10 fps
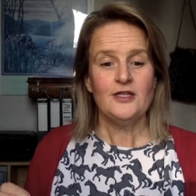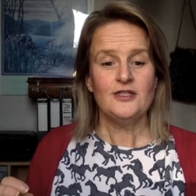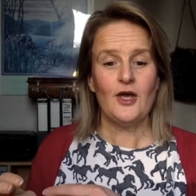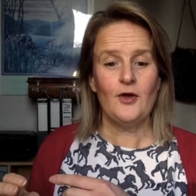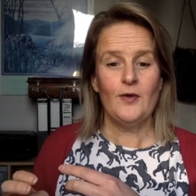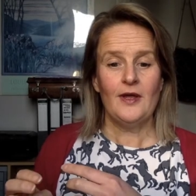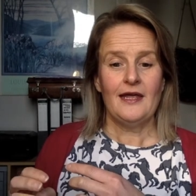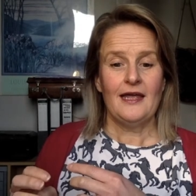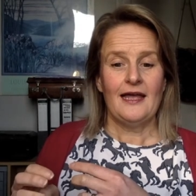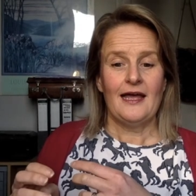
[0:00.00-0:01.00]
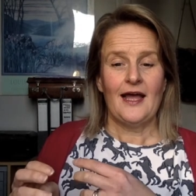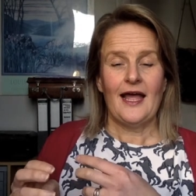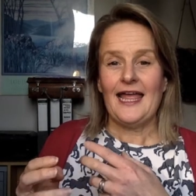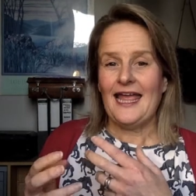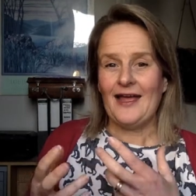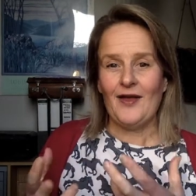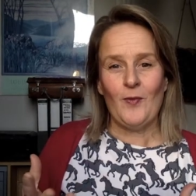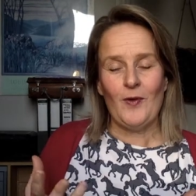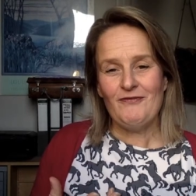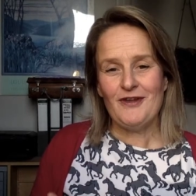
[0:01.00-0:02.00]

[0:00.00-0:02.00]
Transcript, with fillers: So when we've